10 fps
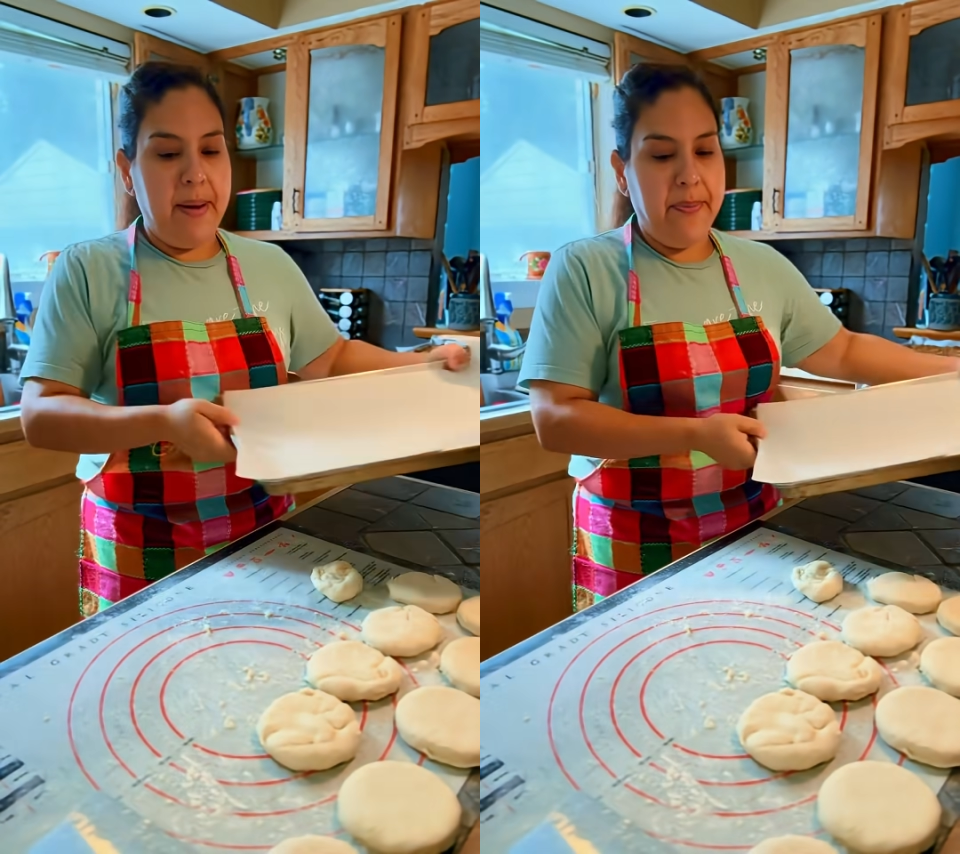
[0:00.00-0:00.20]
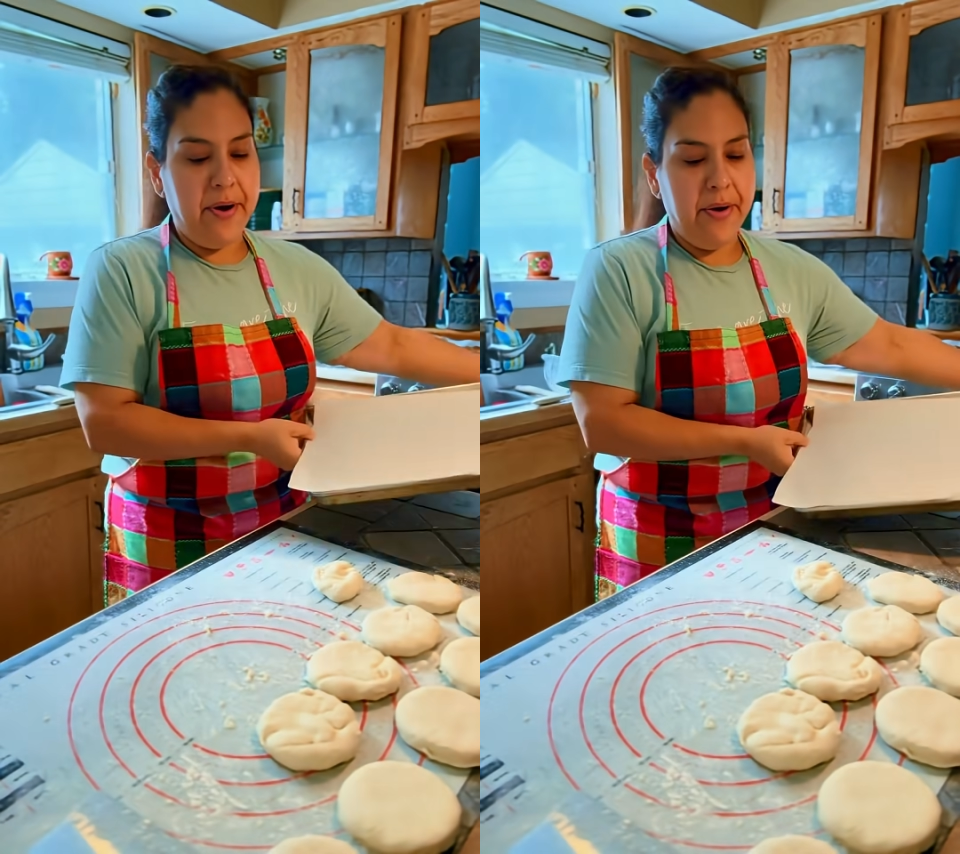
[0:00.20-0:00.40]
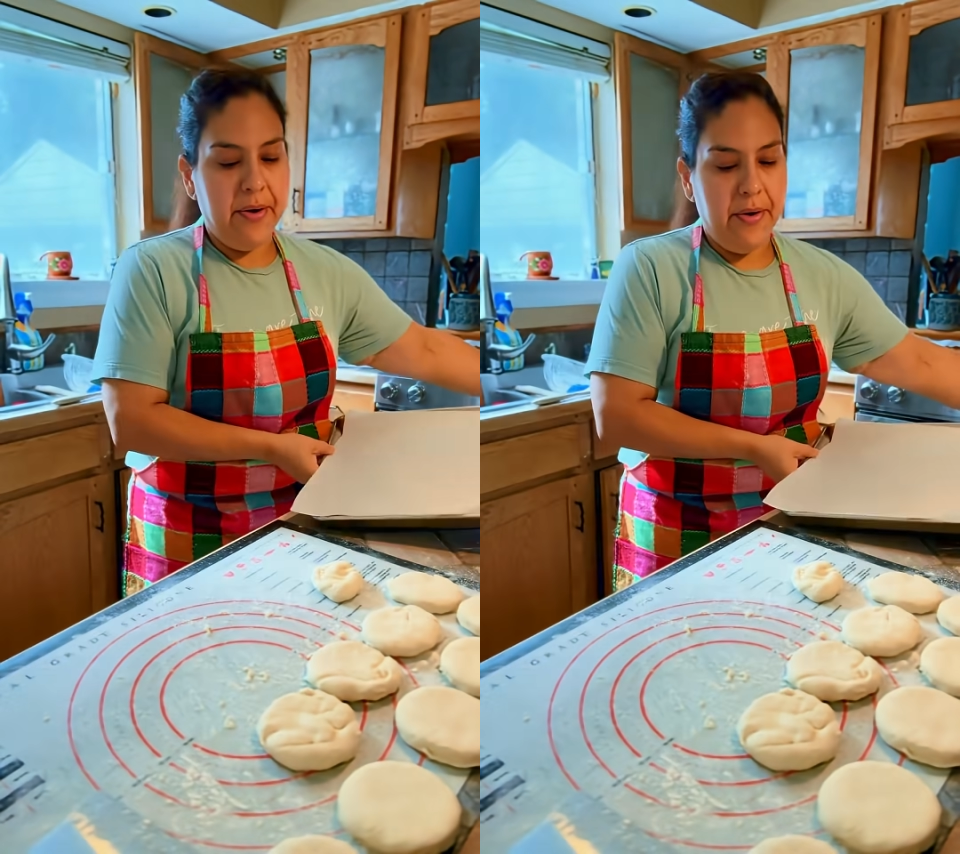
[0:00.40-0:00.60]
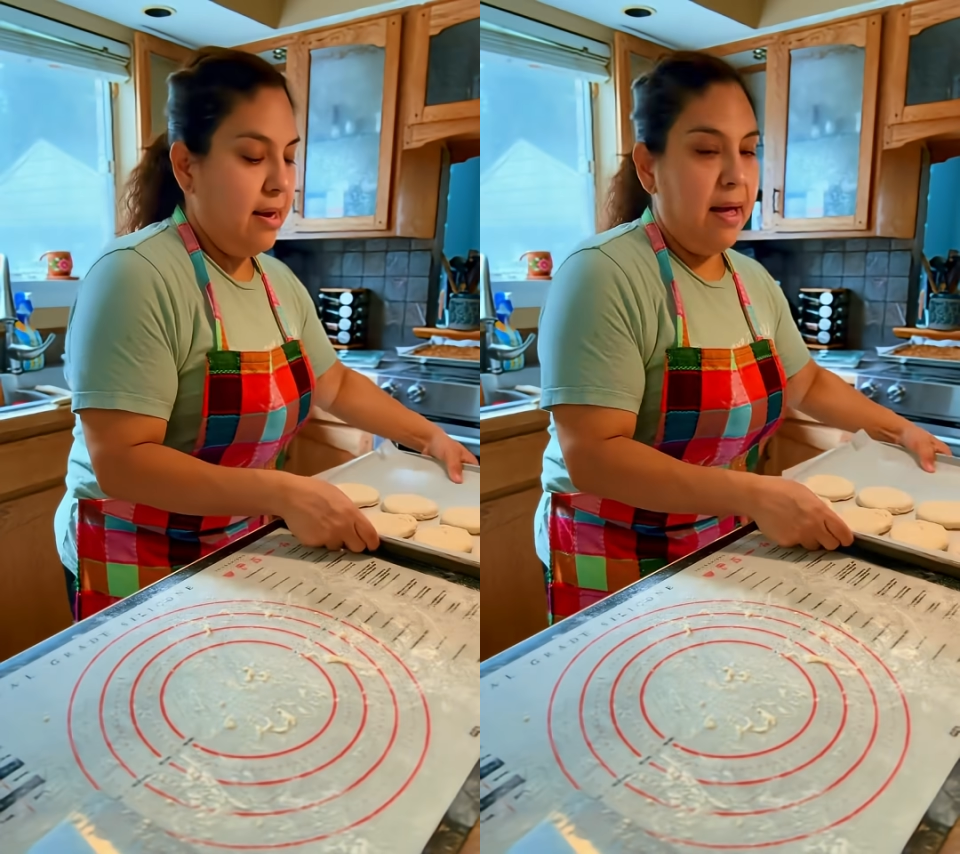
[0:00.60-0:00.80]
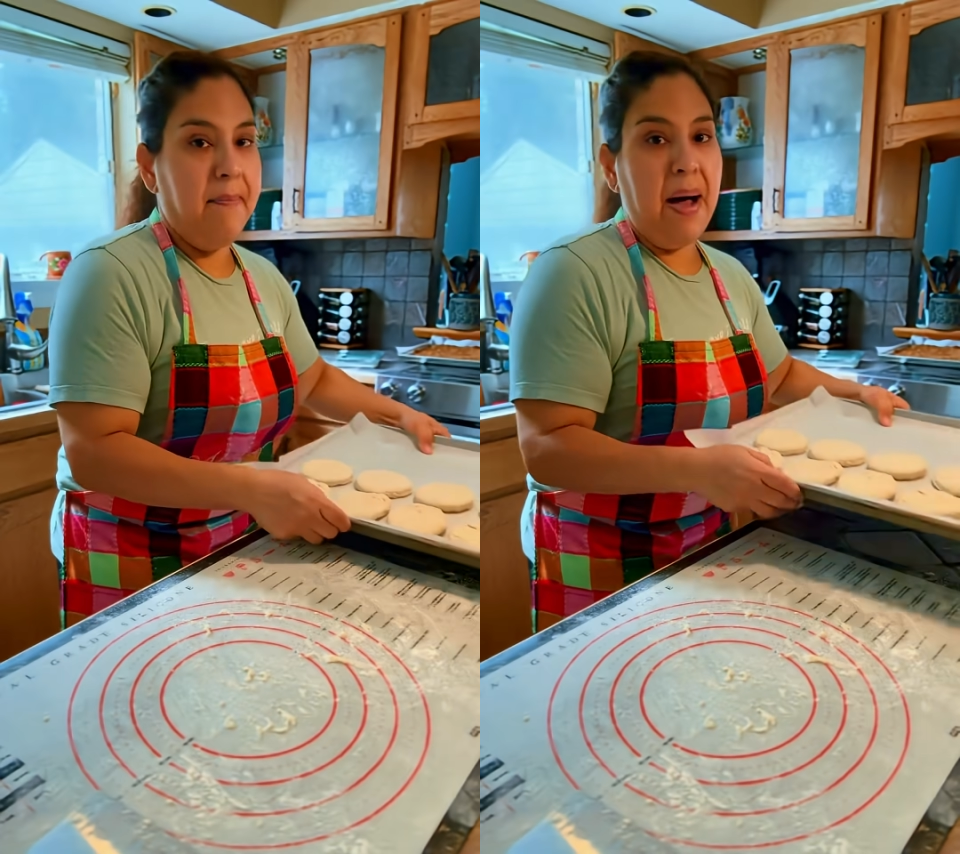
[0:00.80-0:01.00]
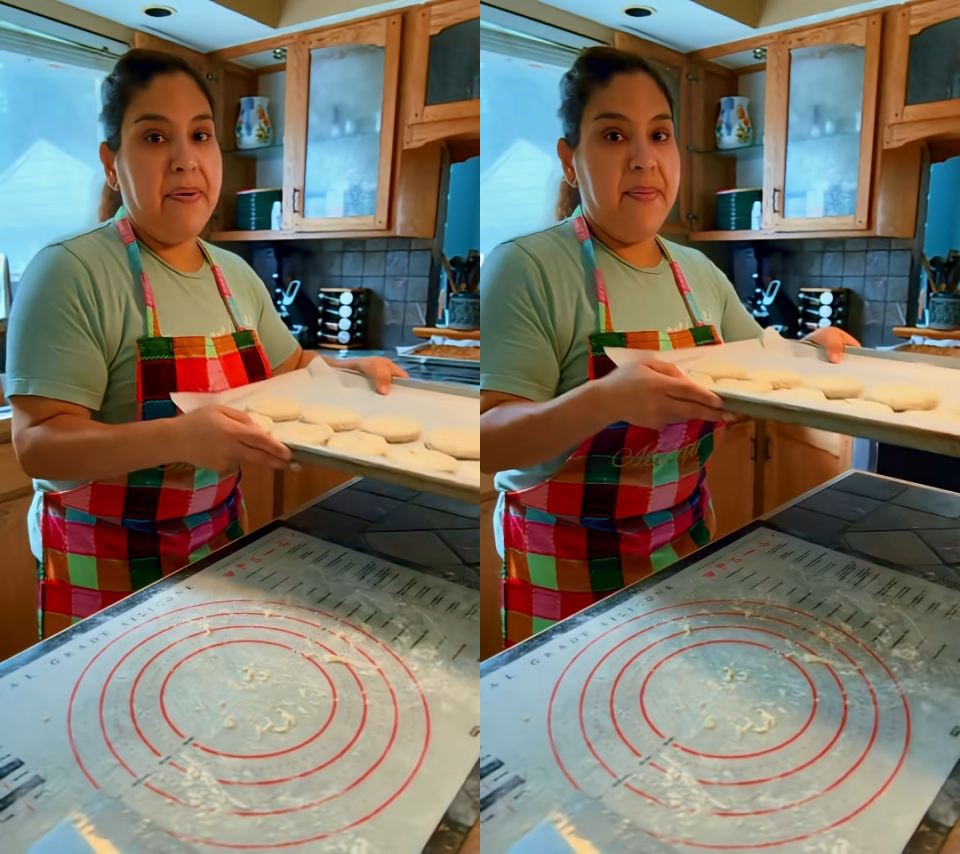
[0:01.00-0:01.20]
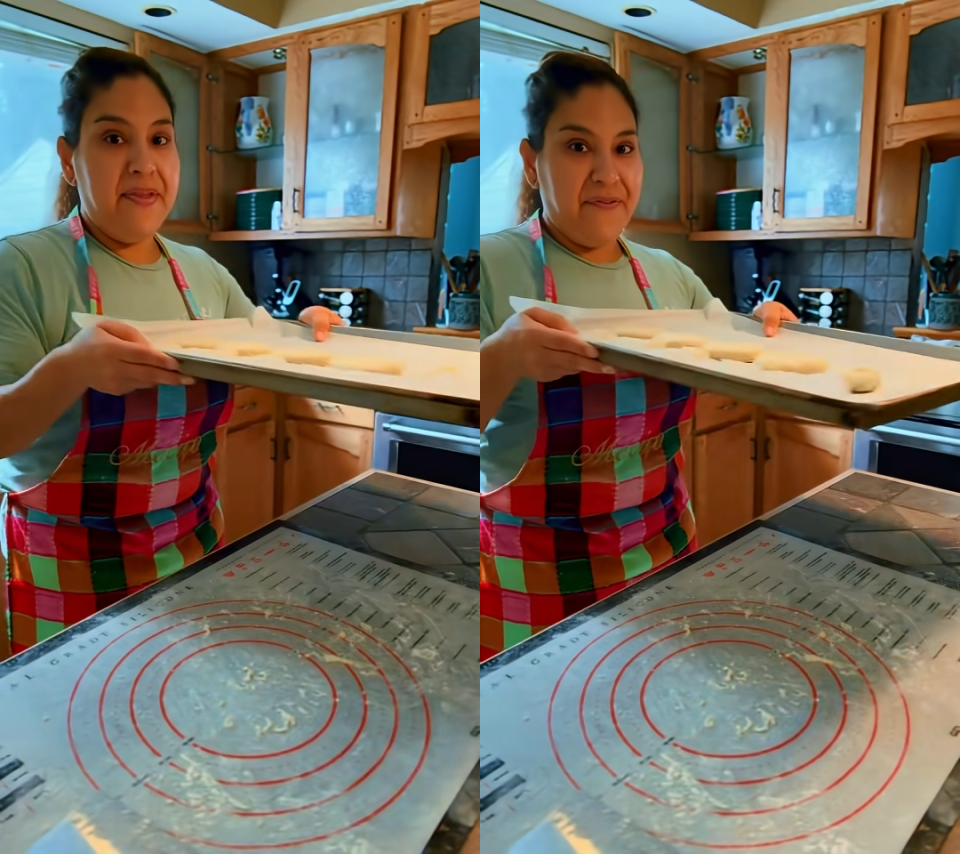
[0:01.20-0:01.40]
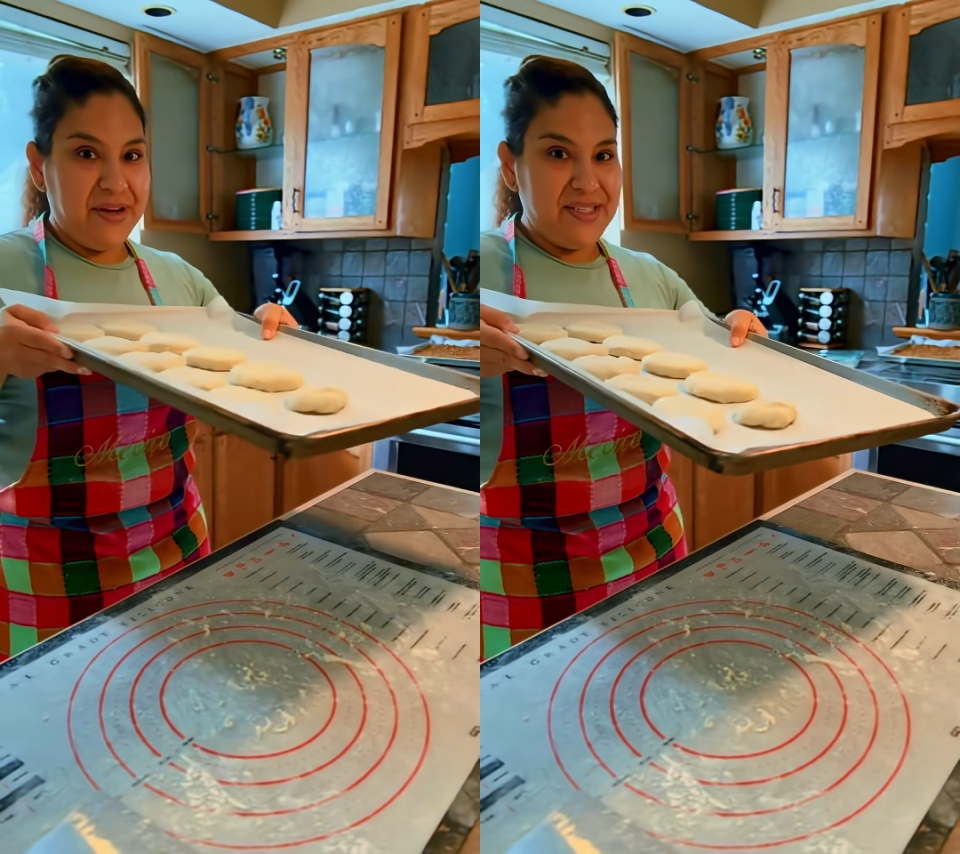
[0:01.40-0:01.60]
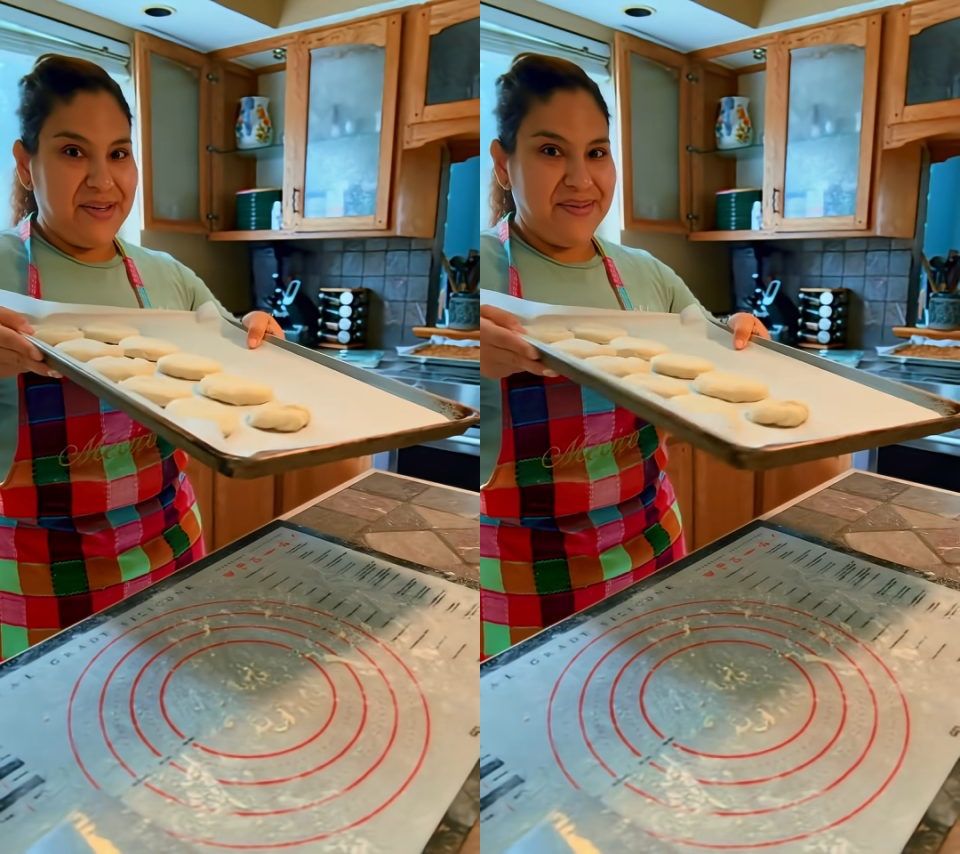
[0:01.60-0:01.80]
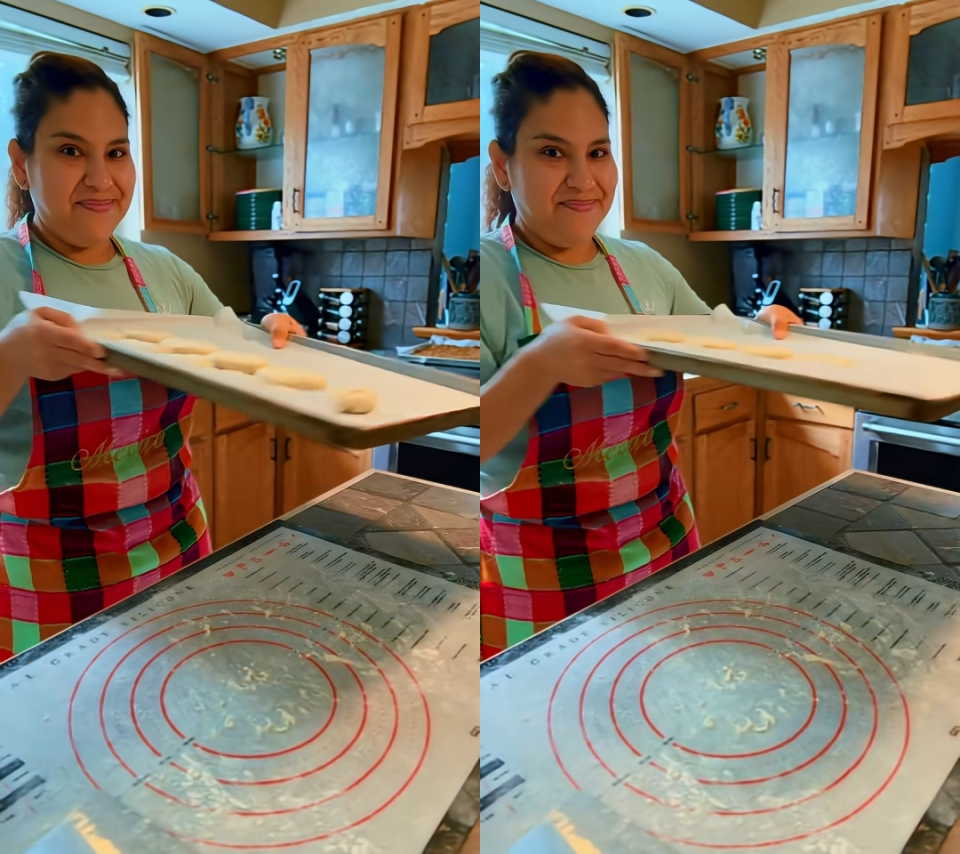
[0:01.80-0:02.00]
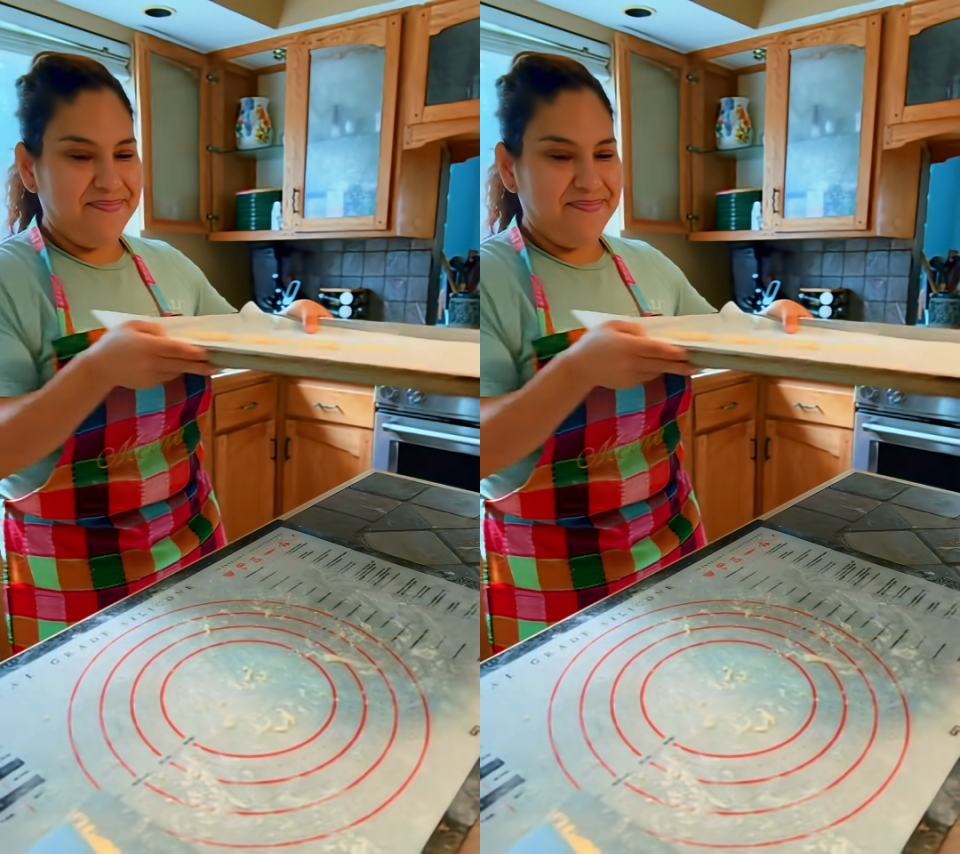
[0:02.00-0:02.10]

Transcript: paper and pop them in the freezer.